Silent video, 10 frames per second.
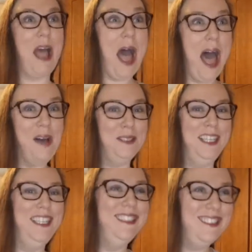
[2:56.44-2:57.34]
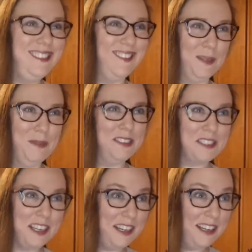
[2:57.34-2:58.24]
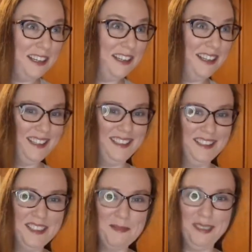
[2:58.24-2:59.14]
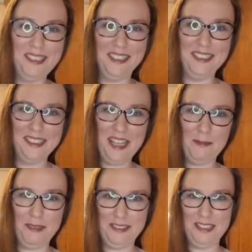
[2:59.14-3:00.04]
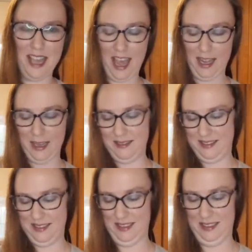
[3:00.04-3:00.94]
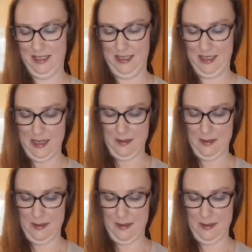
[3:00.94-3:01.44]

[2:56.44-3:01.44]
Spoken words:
What are you doing, mister? My son just came out to say hi.